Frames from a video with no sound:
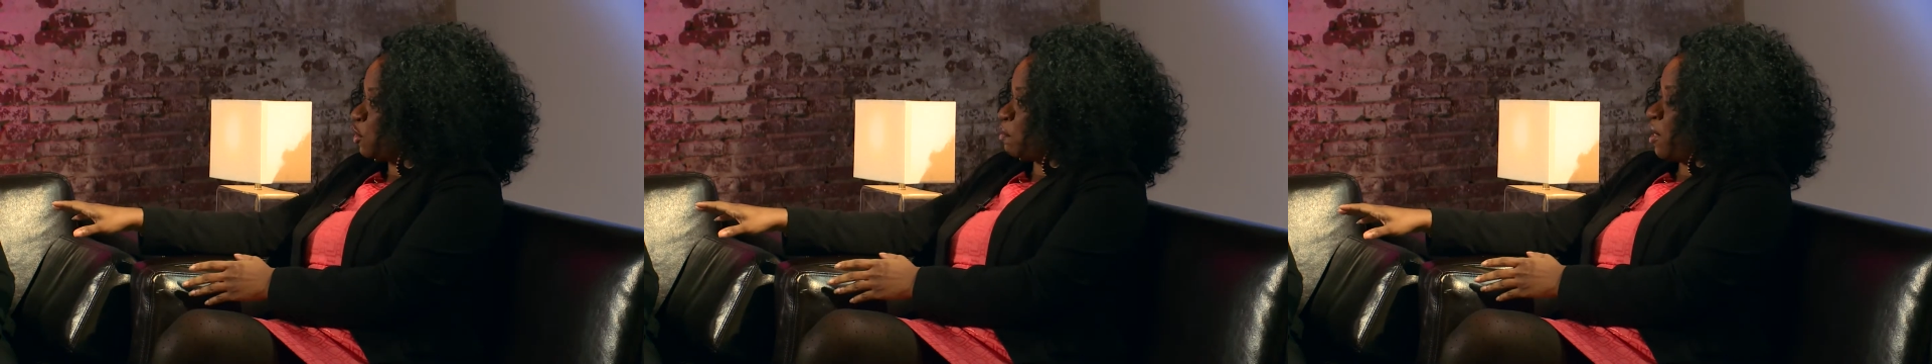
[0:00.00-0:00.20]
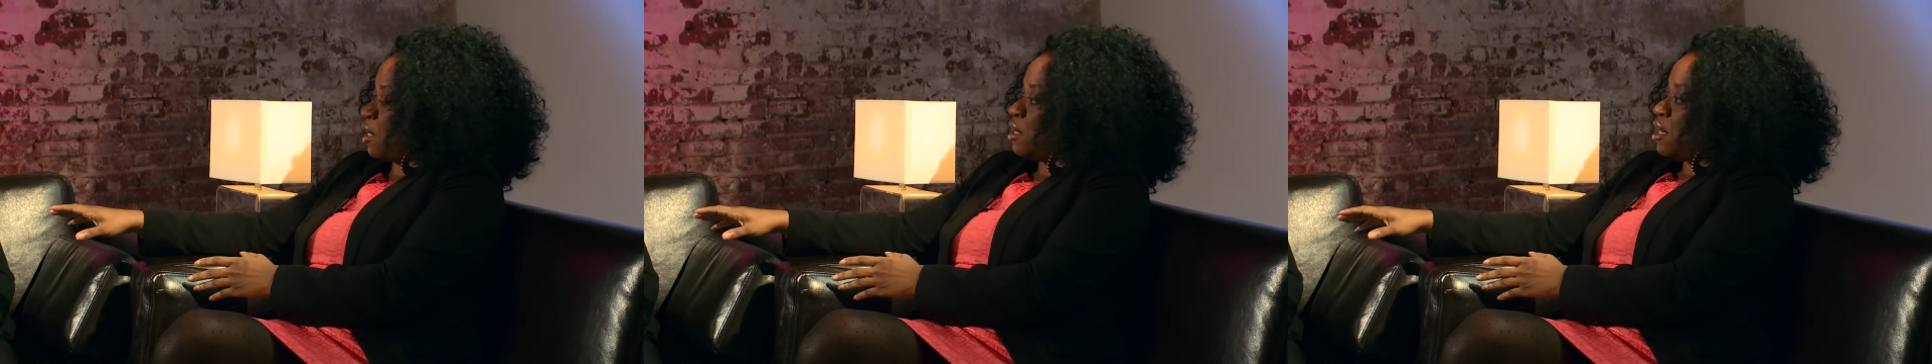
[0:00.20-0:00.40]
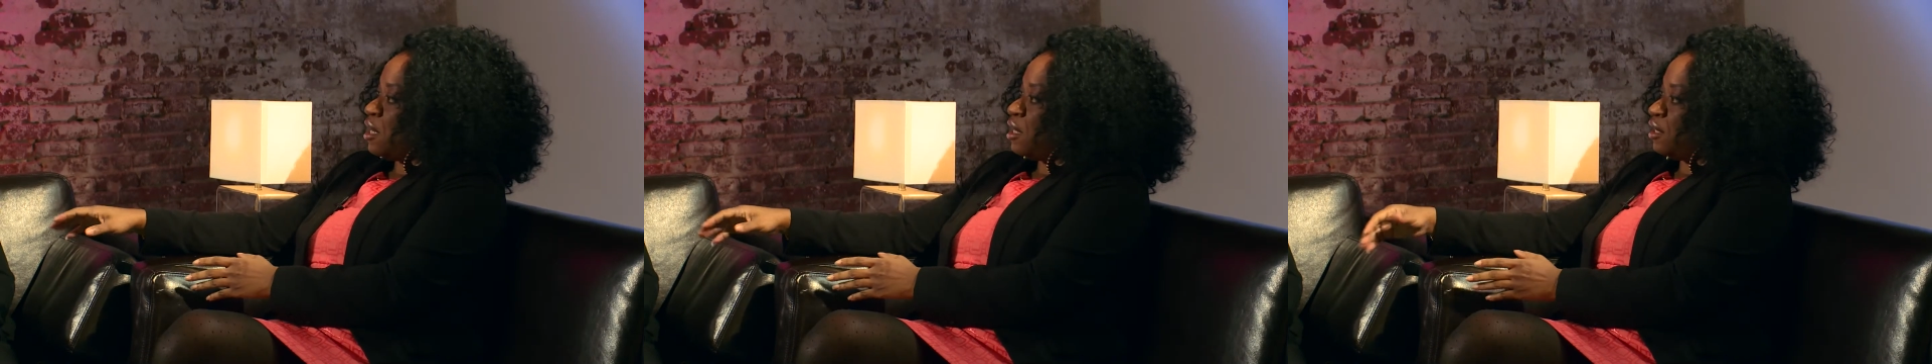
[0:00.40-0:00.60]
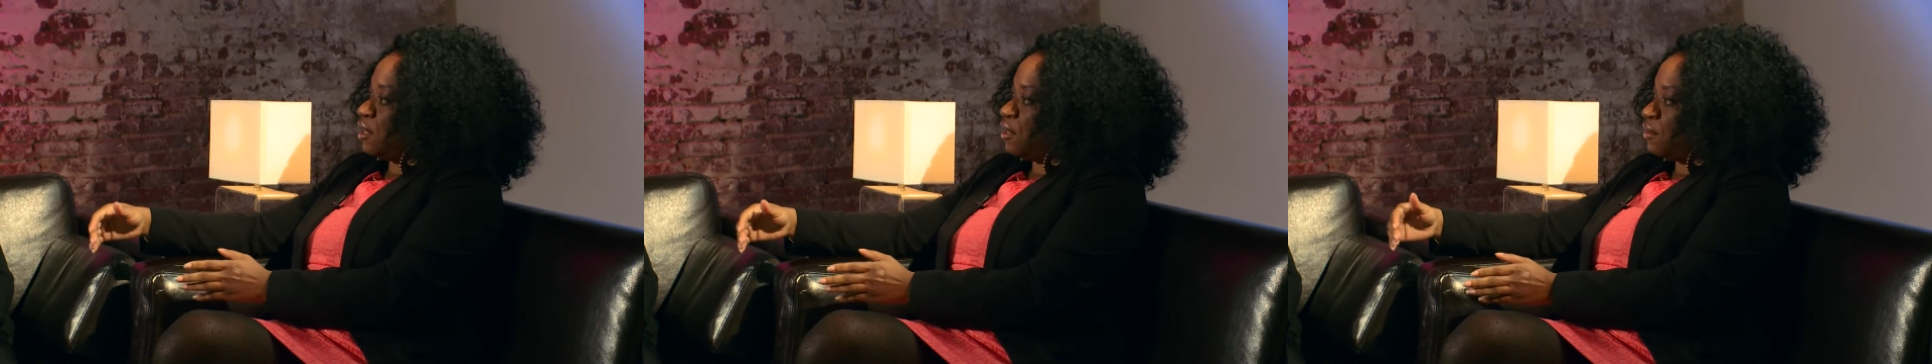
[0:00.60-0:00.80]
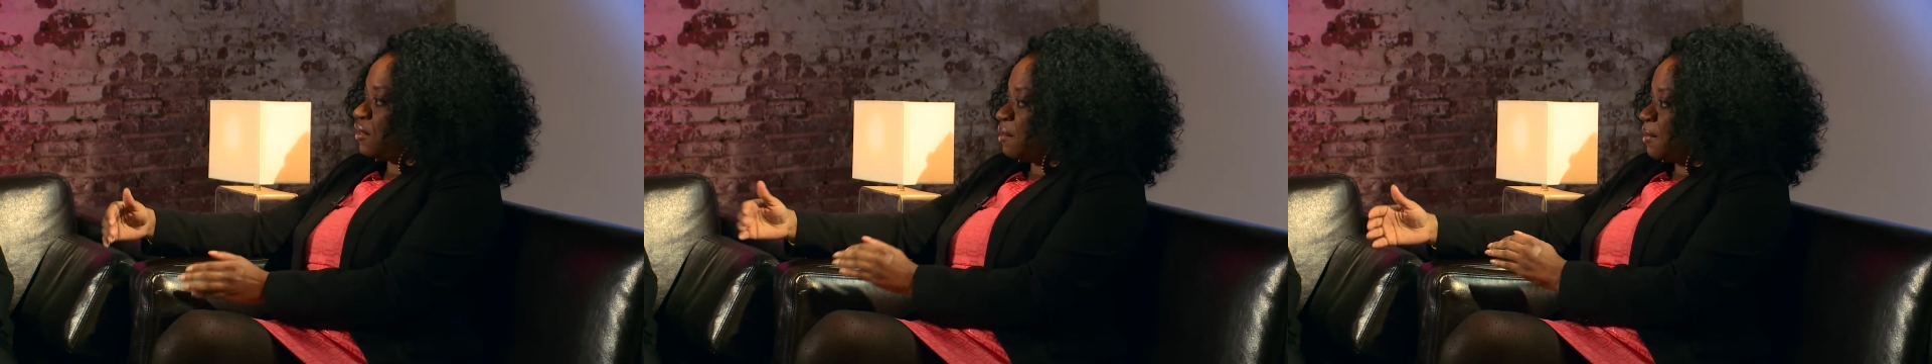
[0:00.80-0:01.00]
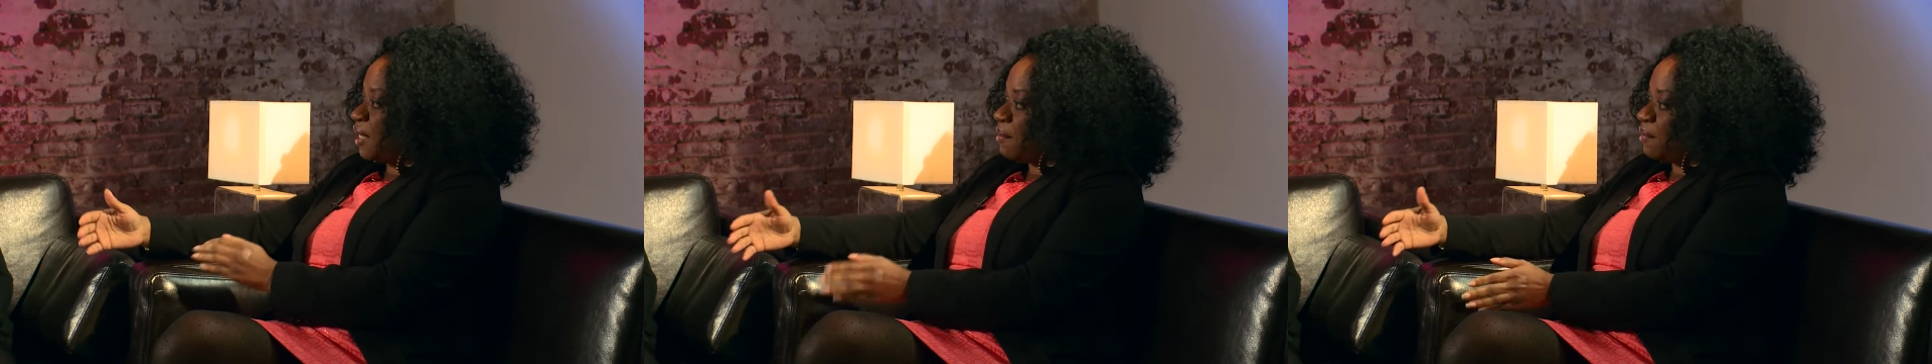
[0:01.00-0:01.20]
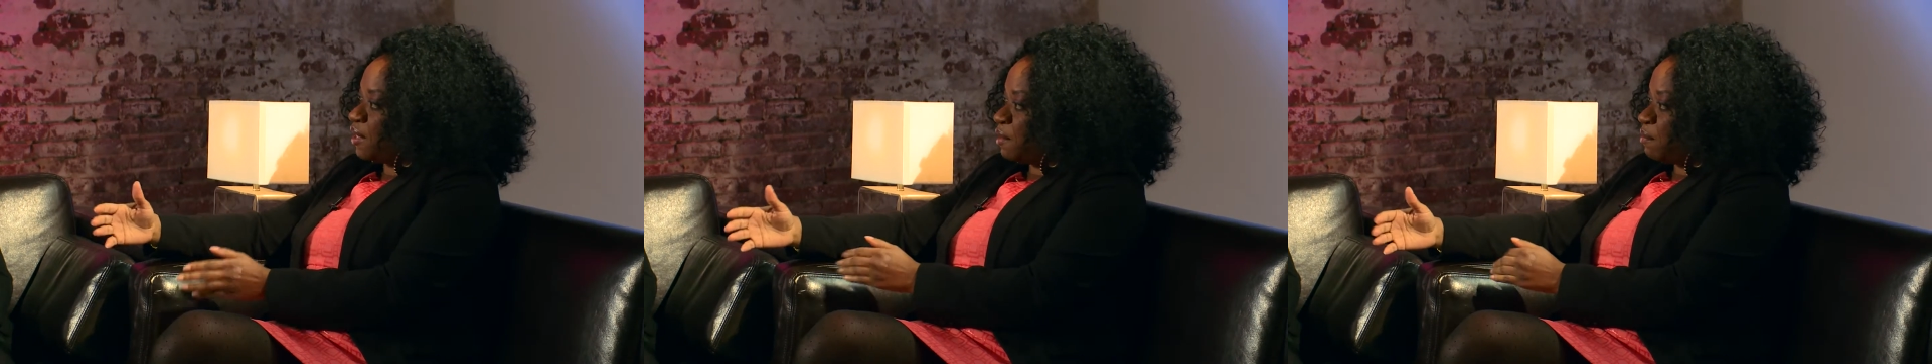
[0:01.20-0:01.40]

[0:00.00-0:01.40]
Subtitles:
but sometimes in the